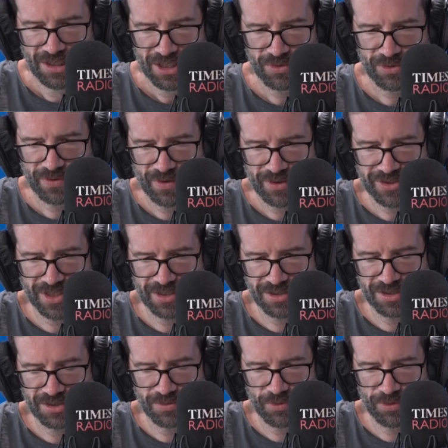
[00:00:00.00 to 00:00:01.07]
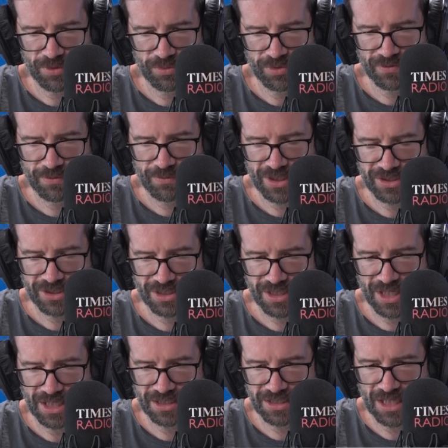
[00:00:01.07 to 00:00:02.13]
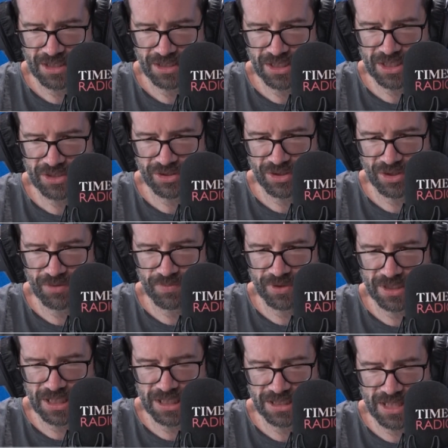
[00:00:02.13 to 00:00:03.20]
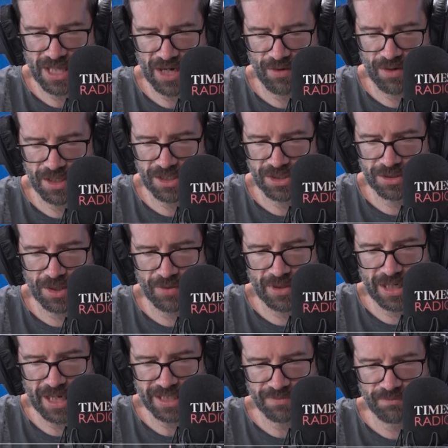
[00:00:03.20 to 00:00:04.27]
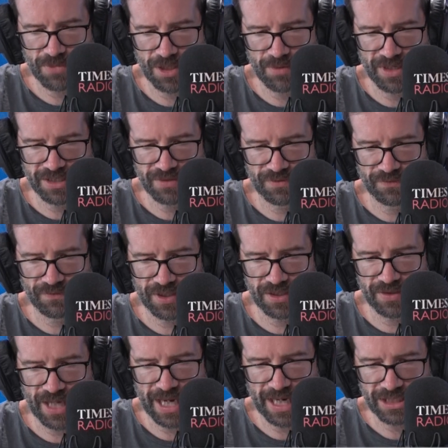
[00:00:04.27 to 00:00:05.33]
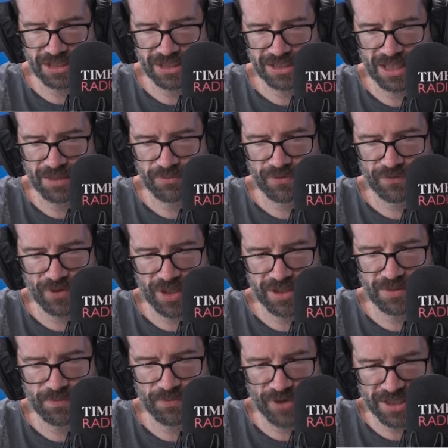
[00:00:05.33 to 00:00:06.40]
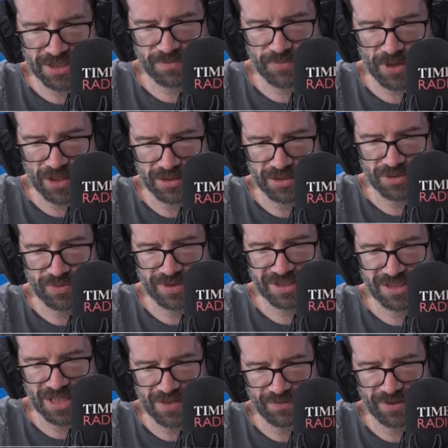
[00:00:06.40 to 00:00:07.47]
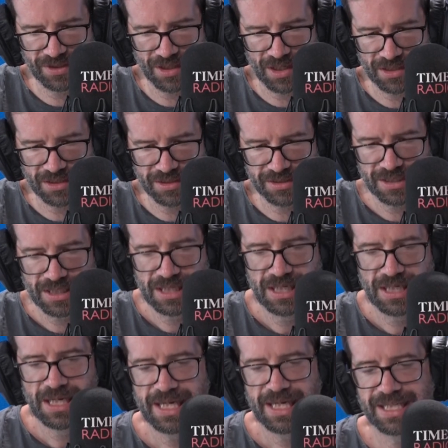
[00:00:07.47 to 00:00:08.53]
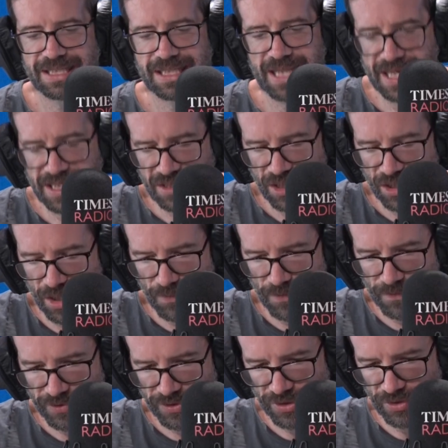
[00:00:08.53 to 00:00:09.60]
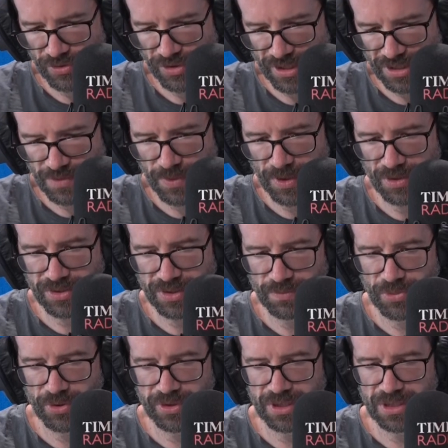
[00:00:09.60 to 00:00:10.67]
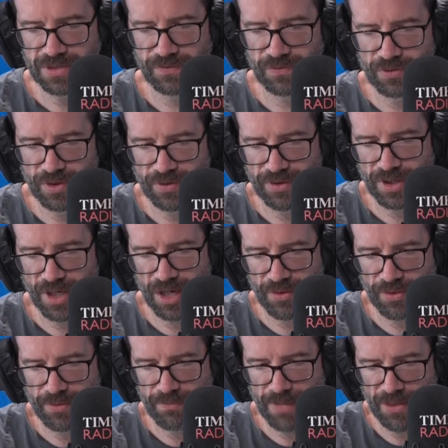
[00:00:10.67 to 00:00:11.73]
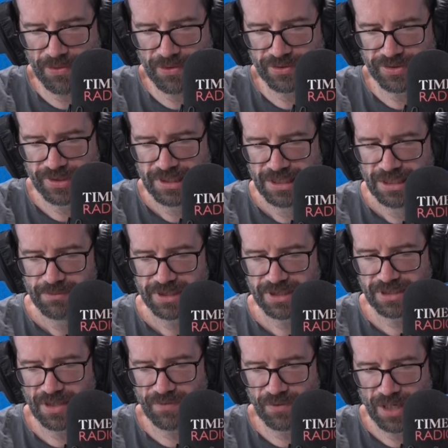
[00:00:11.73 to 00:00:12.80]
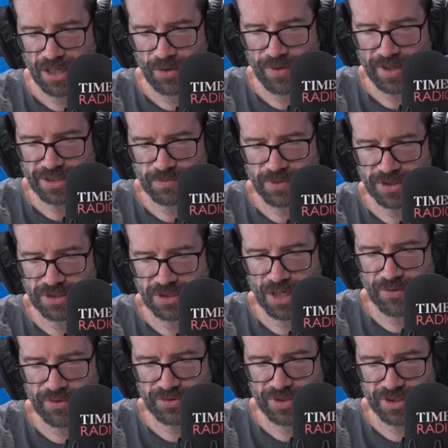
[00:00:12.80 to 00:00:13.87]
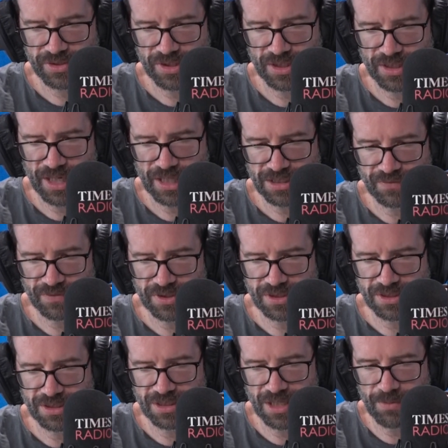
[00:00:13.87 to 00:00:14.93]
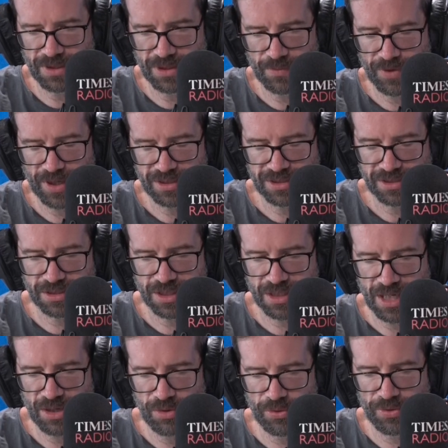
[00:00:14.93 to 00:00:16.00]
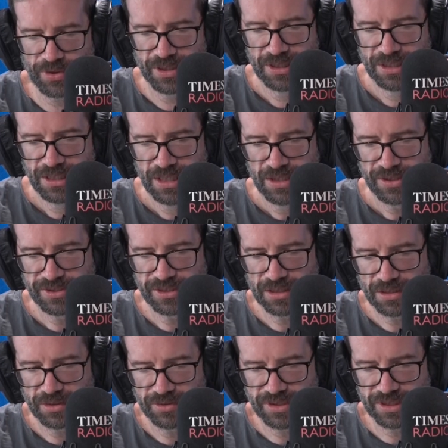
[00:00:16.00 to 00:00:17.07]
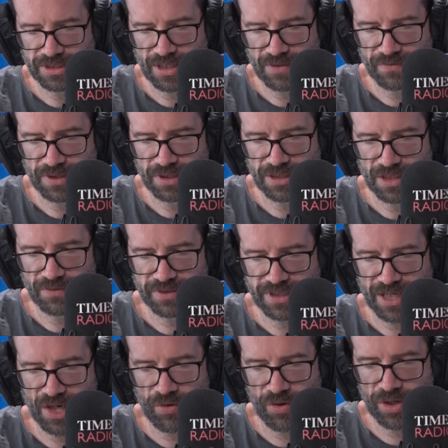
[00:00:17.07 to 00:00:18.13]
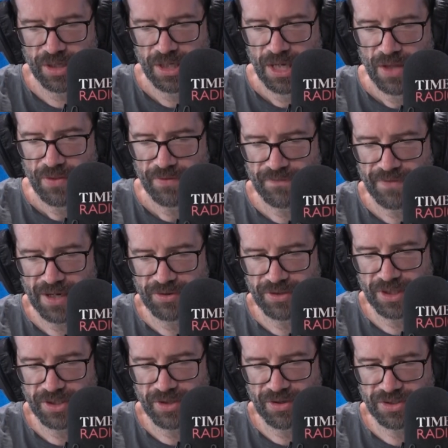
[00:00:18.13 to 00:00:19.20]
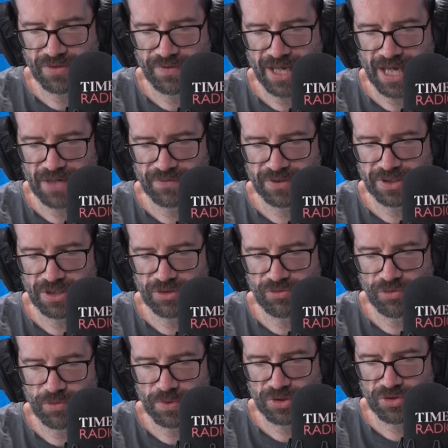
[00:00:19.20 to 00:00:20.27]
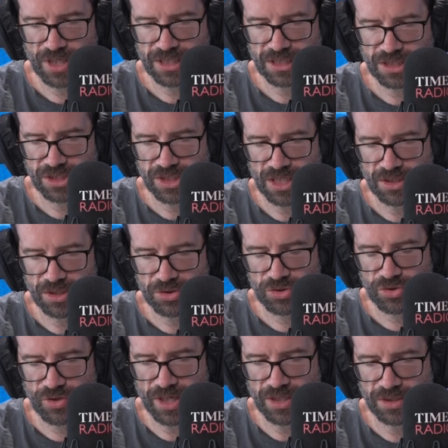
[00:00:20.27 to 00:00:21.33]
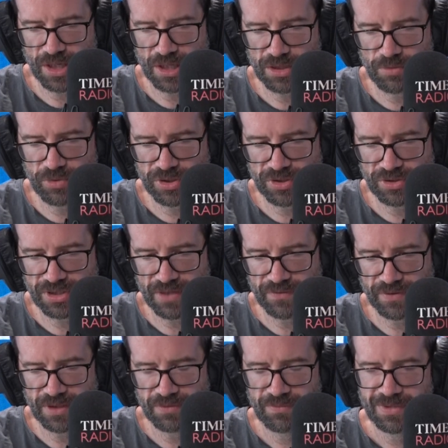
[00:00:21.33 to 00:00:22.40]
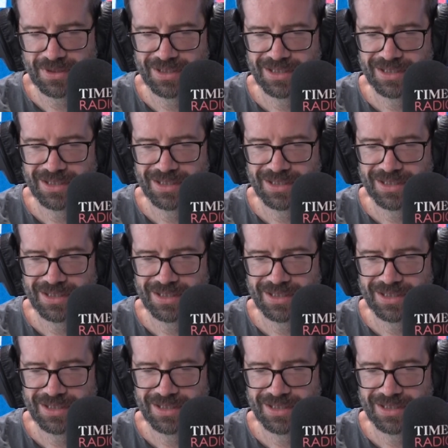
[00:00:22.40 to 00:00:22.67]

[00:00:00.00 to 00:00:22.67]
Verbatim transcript: It's one of those sentences you probably wouldn't have imagined saying 10 years ago, but is there it is nonetheless. Mermaids have defended their action, saying providing breast binders with safety guidelines is less harmful for children experiencing body dysphoria than other methods. Several health experts and other transgender activists are condemning the practice as unhealthy. This includes Stephanie Davies-Arai, the founder and director of the advocacy group Transgender Trend. Uh, good morning to you, Stephanie.